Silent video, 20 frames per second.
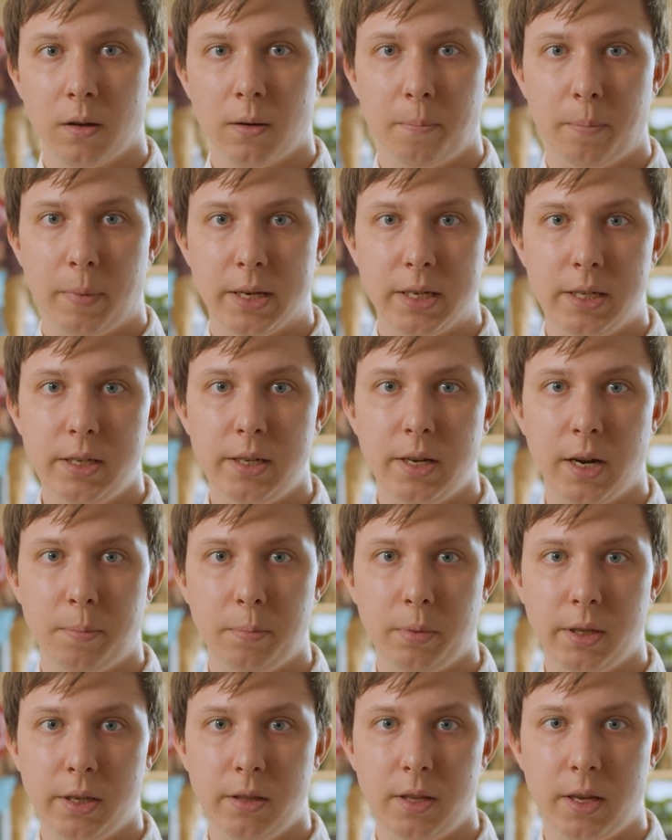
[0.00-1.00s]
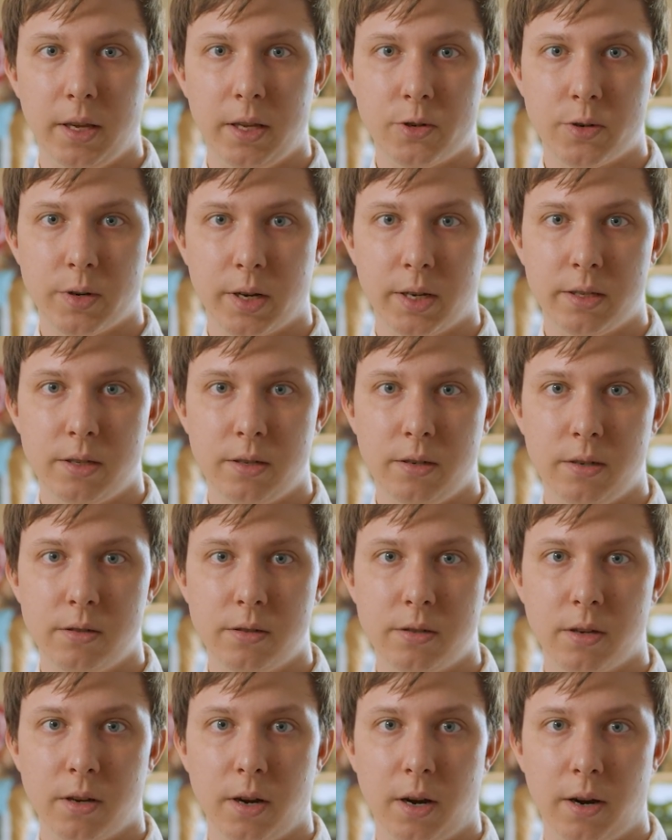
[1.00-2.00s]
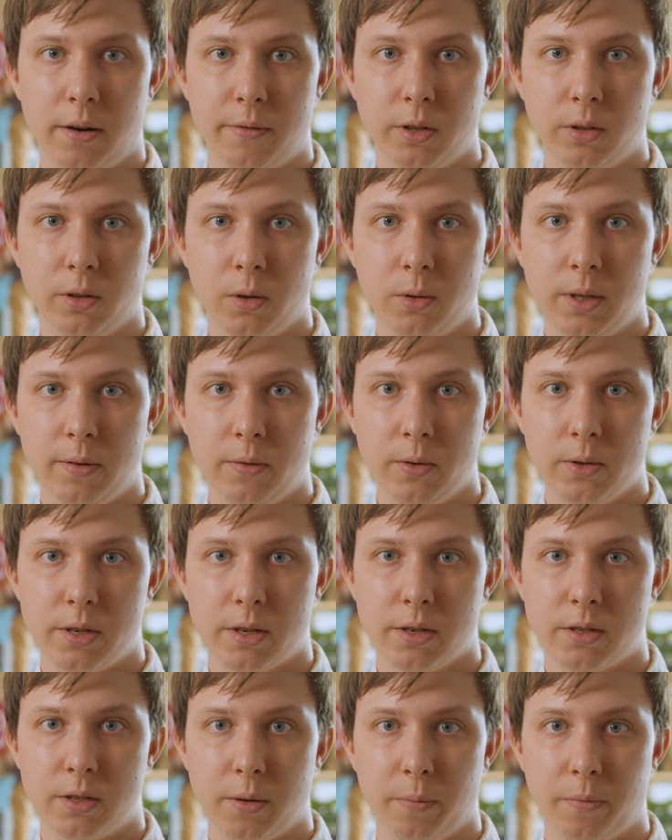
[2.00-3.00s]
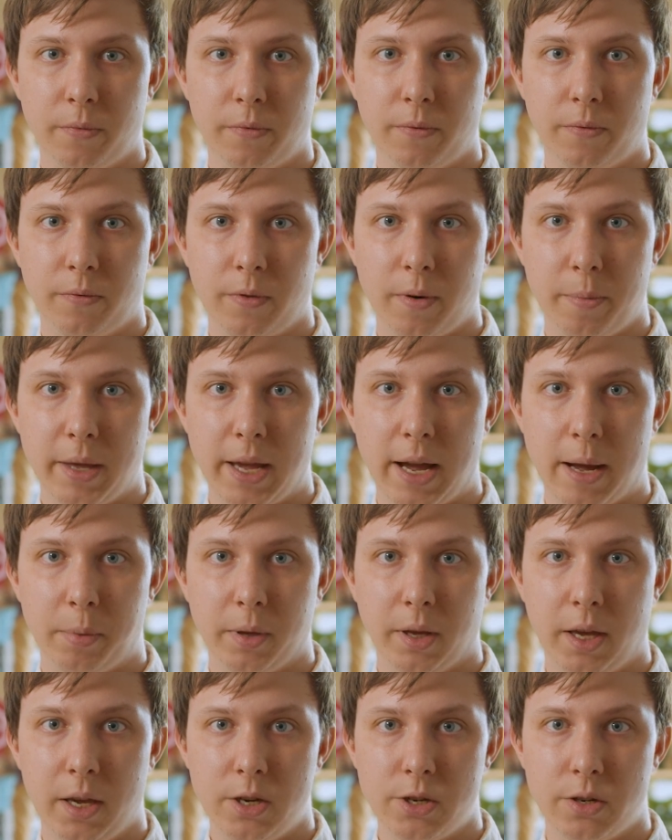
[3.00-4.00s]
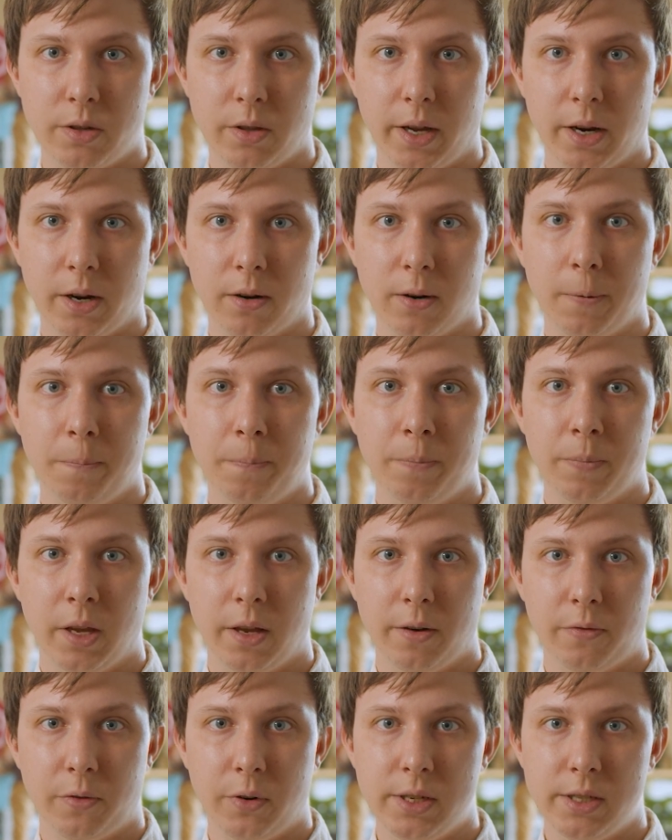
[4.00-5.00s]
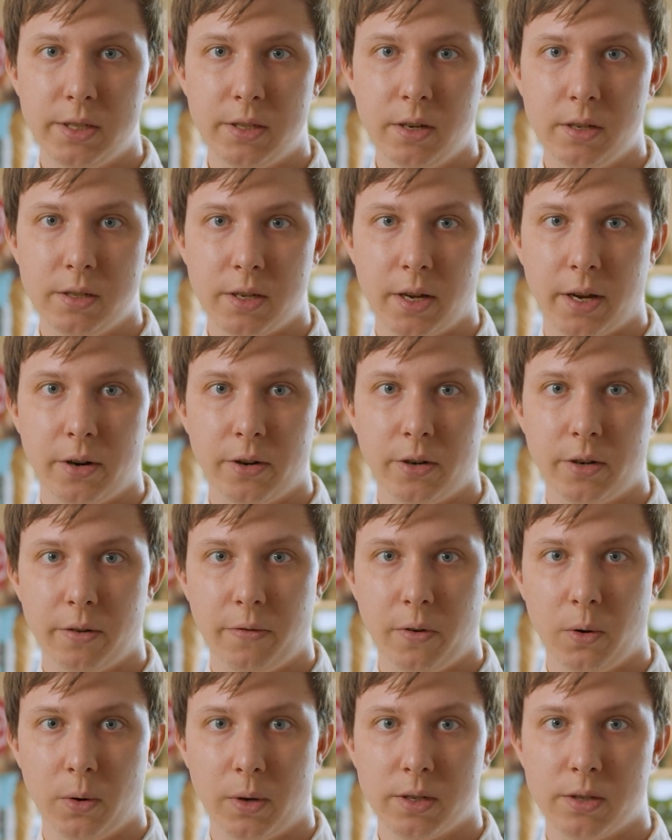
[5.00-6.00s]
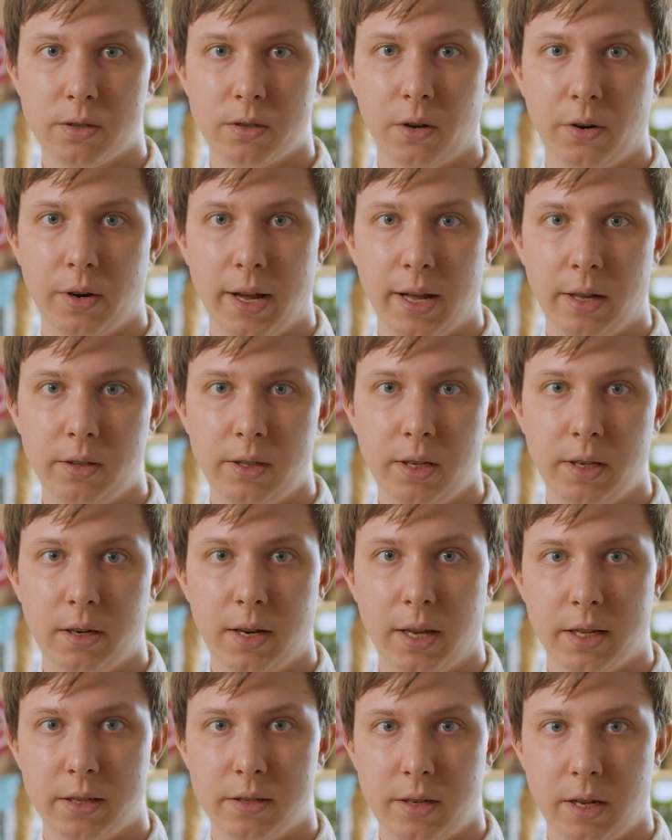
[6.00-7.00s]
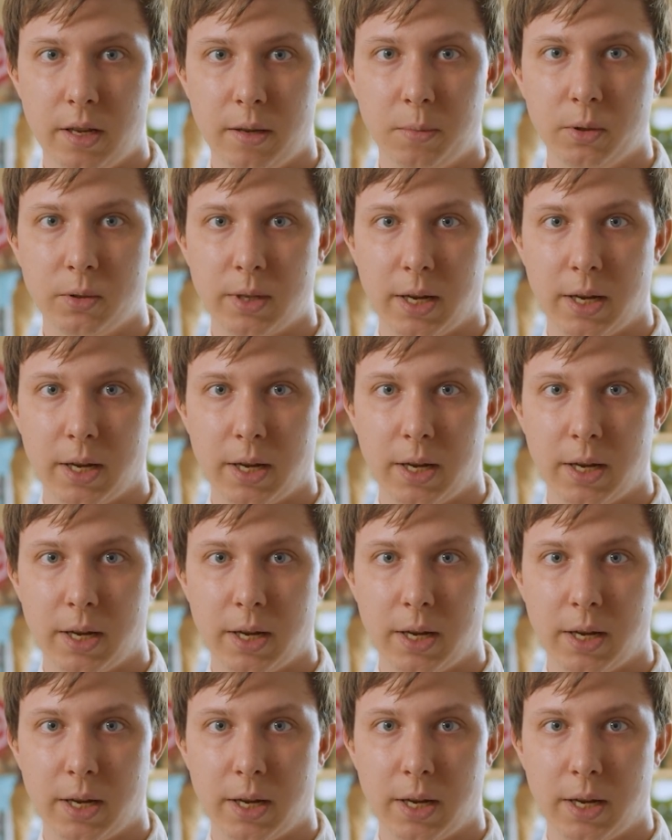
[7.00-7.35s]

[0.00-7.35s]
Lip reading: By decoupling the intricacies of the low-level system from the application layer, it frees the designer to focus on elegant and stable